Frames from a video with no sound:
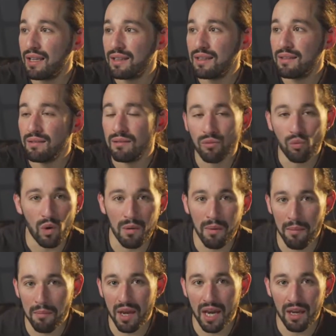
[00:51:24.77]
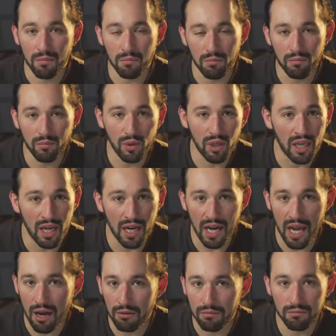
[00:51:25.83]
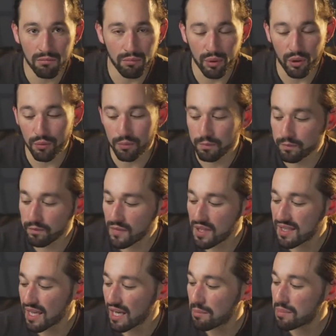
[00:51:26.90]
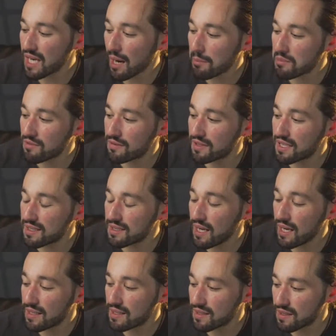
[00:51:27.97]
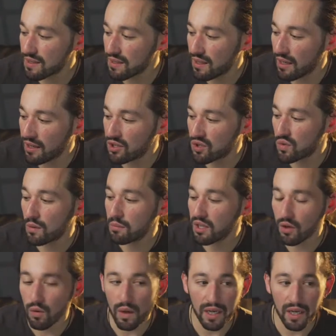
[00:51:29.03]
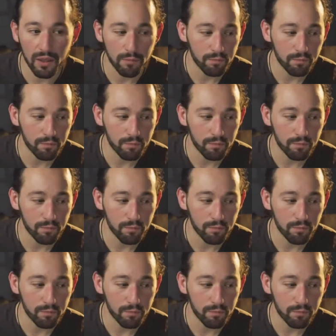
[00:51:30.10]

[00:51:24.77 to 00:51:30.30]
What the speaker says: One-man band, in and out, boom. Setup times for these lights, extremely quick.